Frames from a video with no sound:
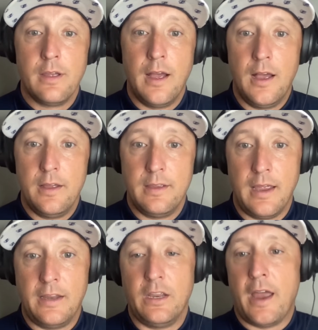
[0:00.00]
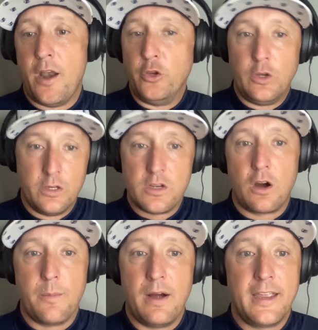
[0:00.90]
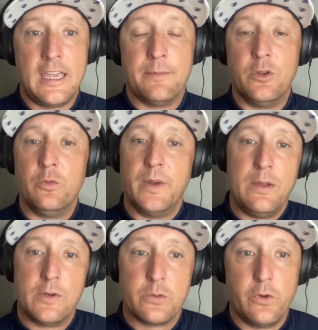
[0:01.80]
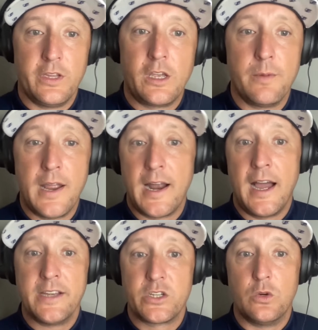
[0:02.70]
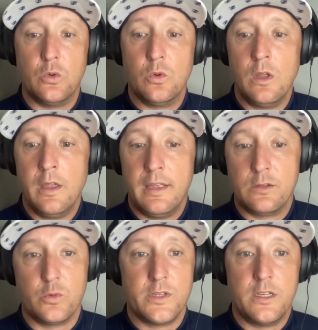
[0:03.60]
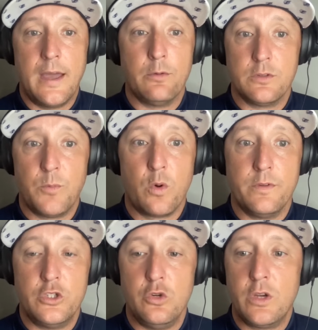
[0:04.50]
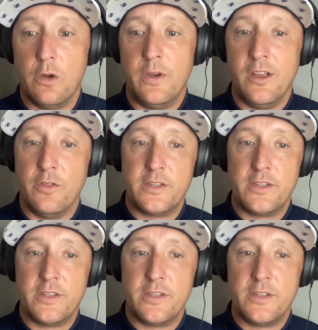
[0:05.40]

I know you can talk about Cam Newton, but he wasn't really coming out of high school. That was more of a JUCO deal.